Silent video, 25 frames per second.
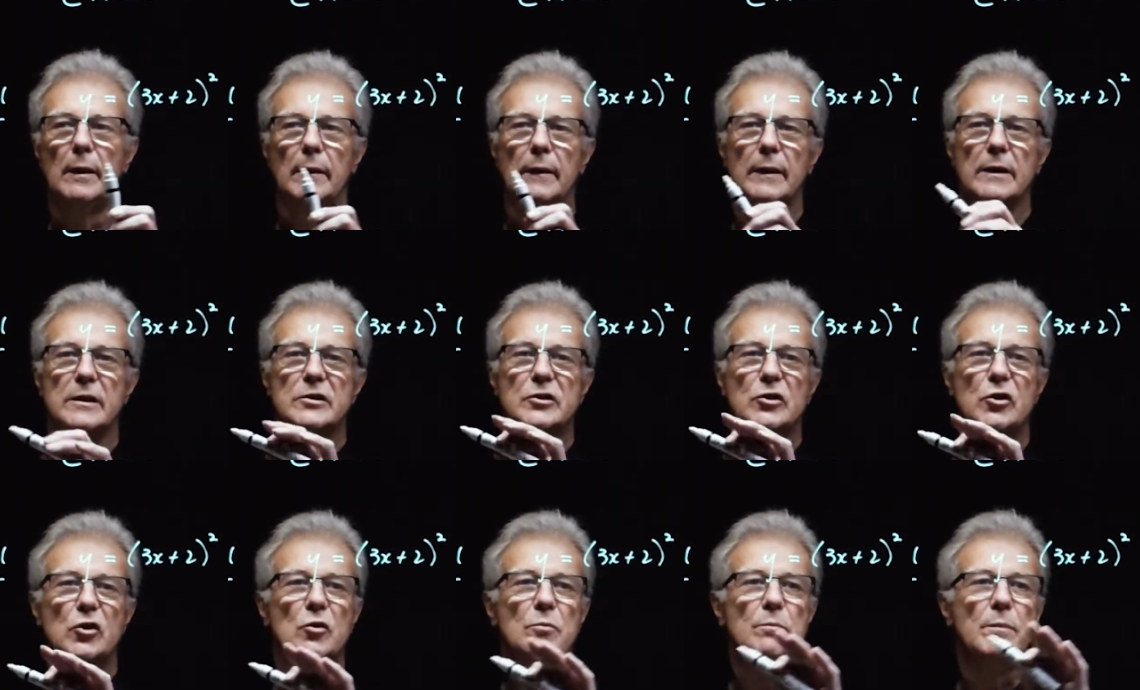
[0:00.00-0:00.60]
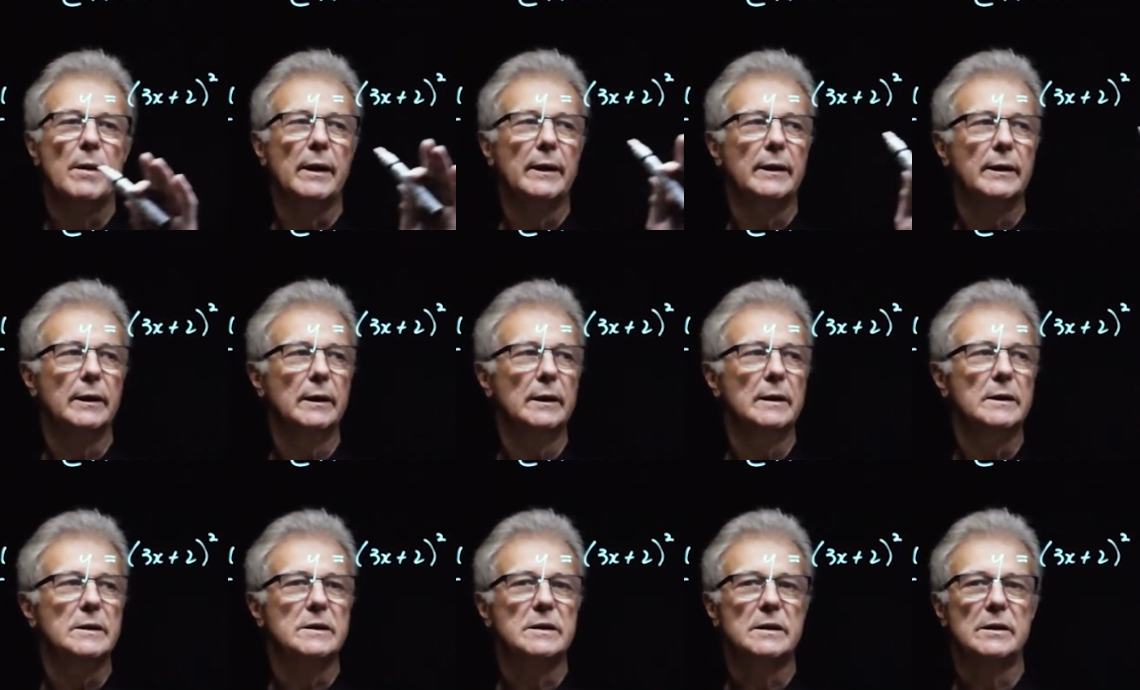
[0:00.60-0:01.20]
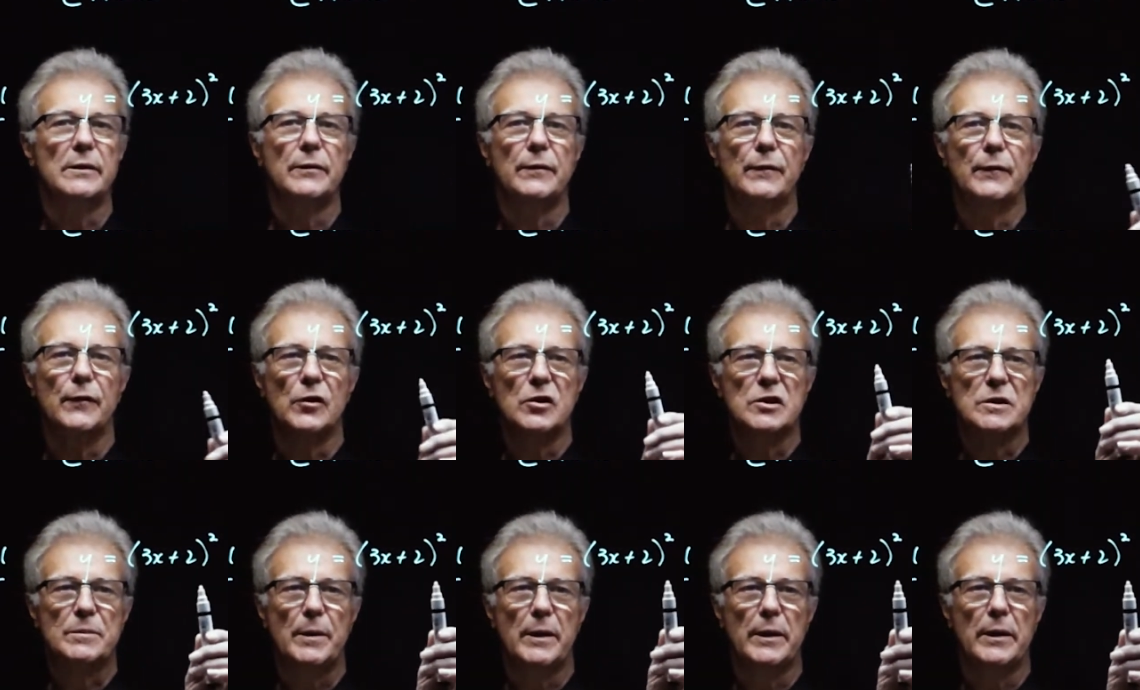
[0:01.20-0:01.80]
There's two methods. The
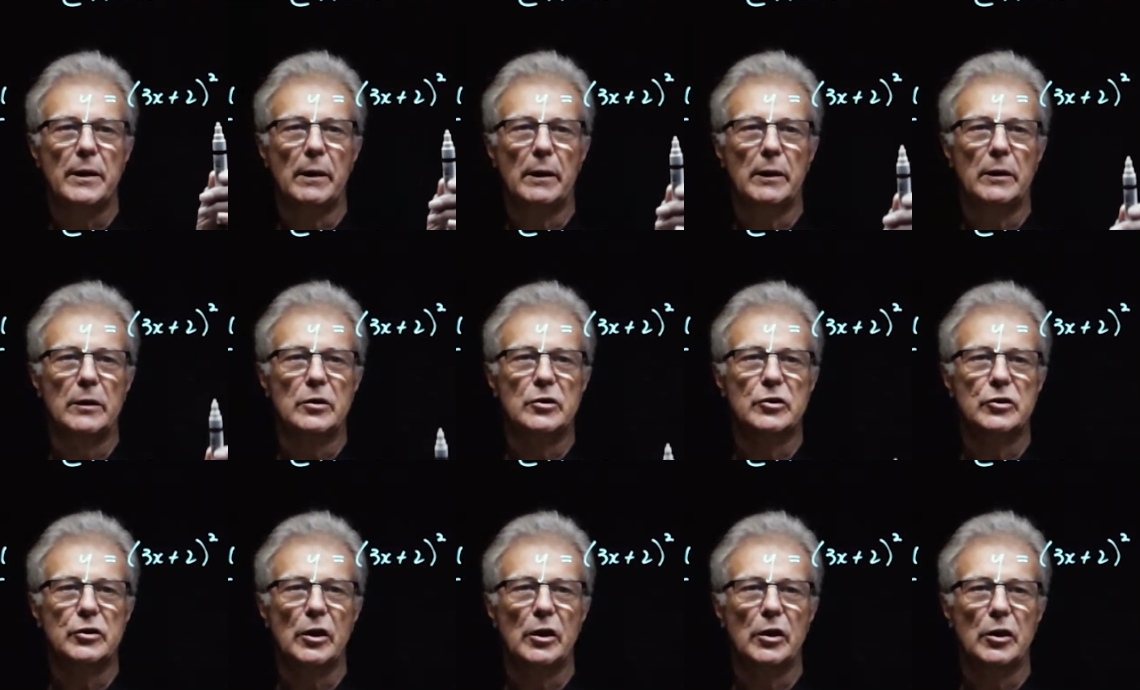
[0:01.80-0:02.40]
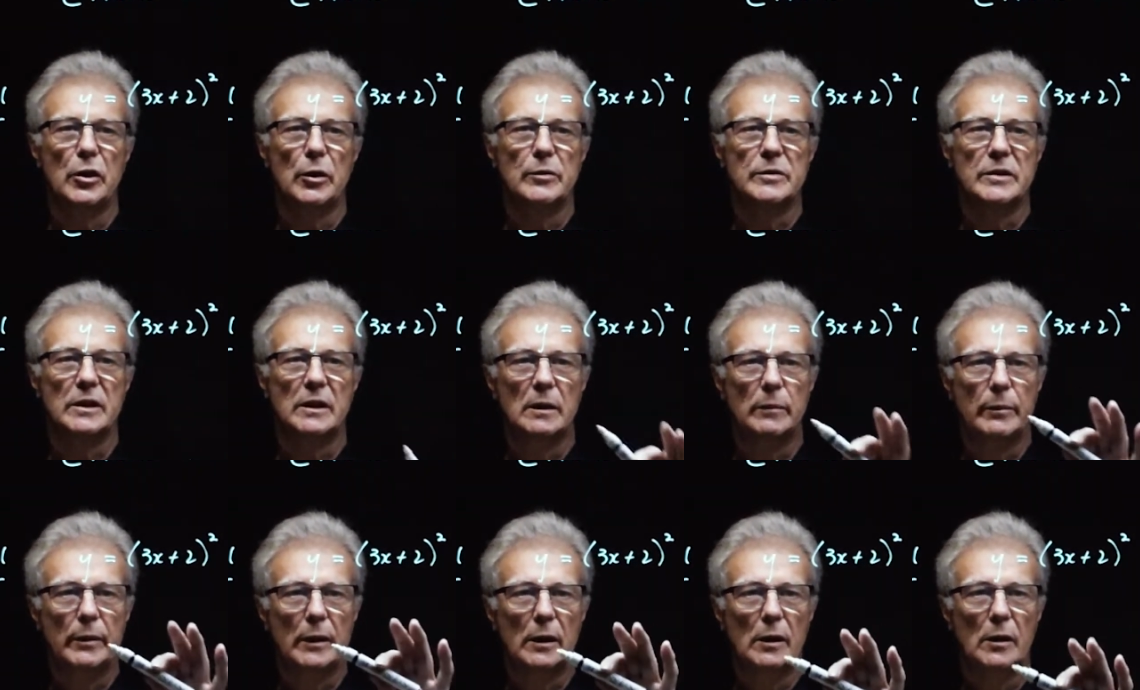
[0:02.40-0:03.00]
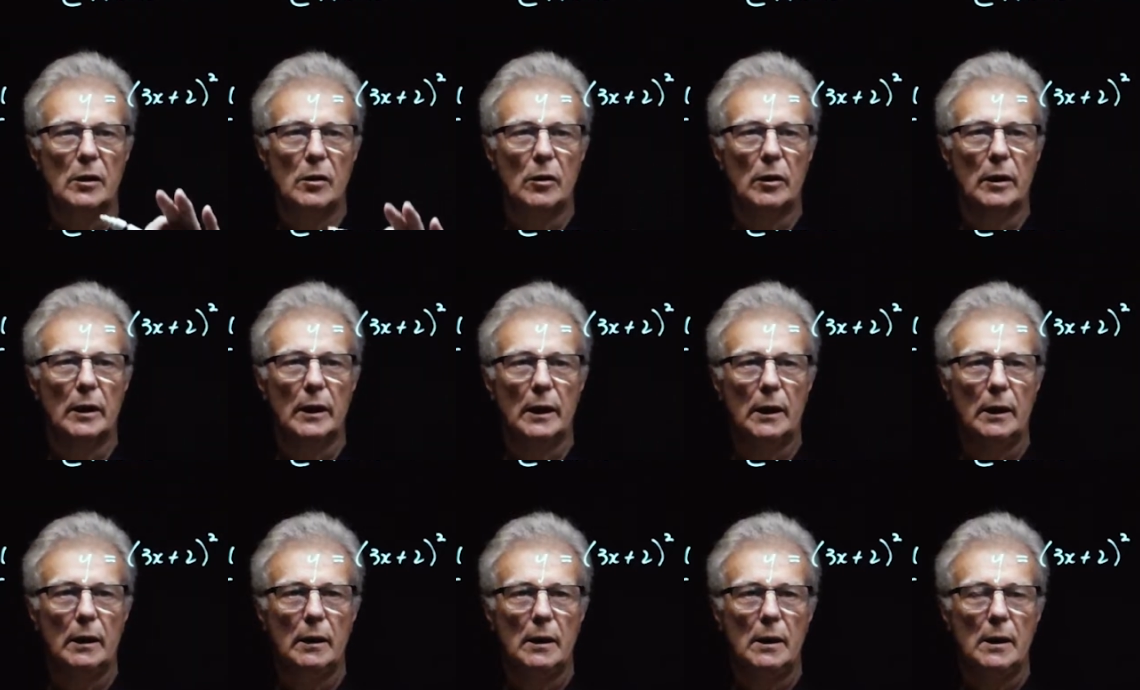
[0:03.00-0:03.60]
first method I'm going to show you is a little bit
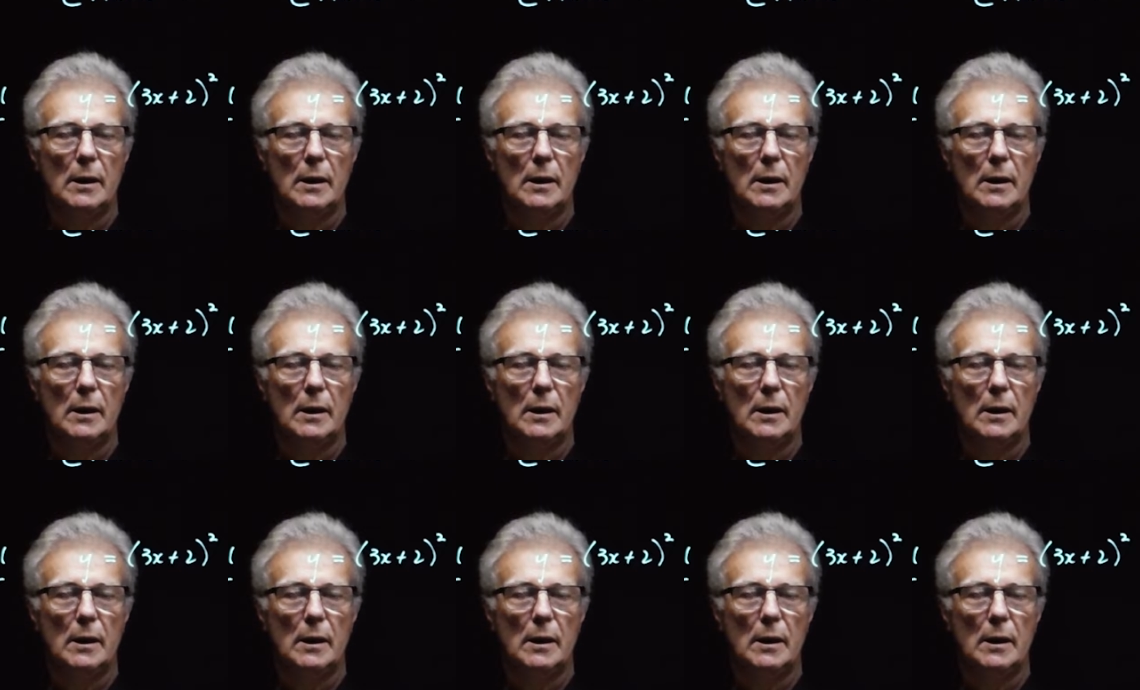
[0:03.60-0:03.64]
longer,